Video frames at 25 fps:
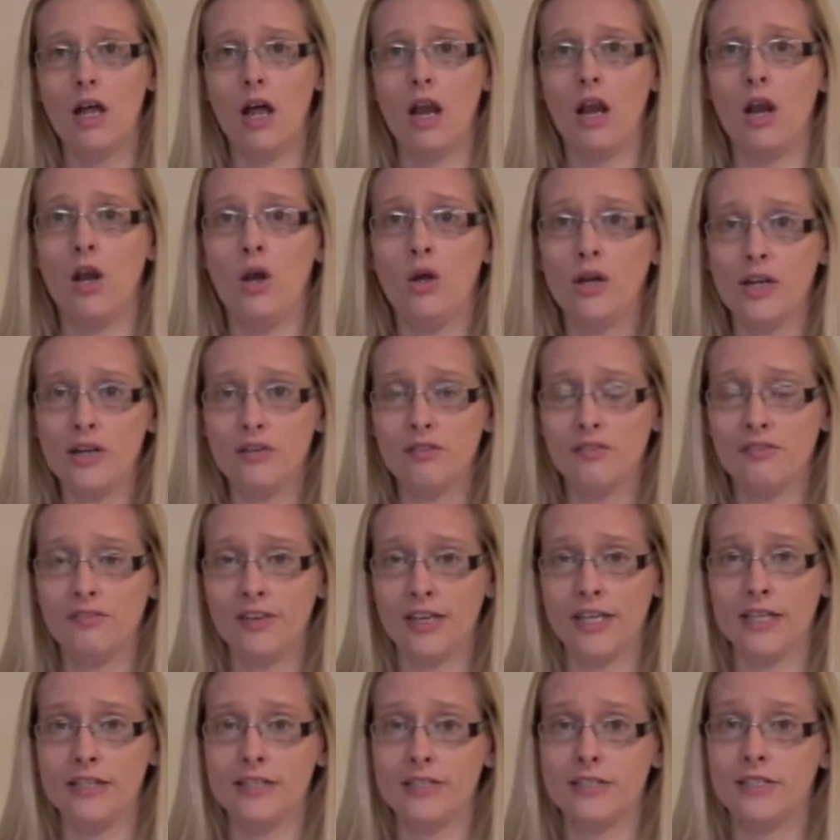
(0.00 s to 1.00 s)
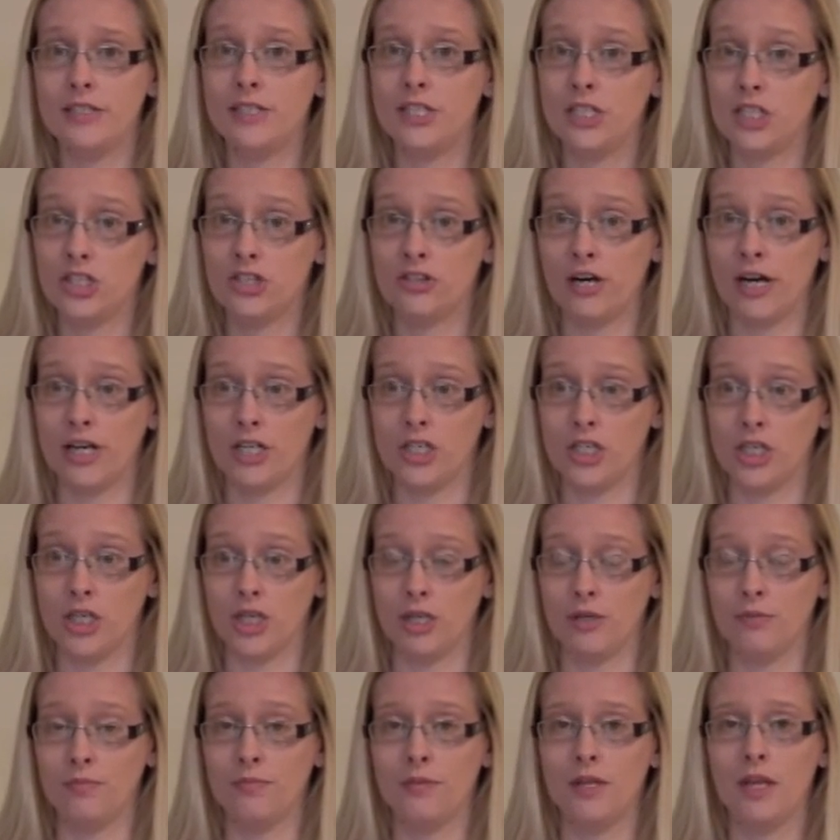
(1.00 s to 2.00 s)
Look at things to distract
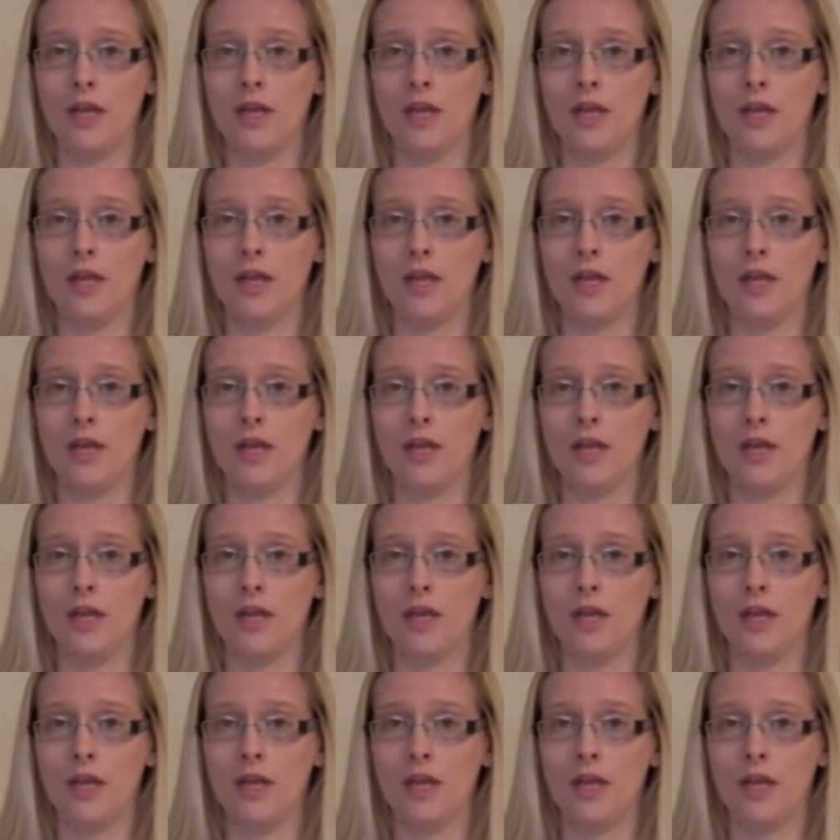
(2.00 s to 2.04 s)
you.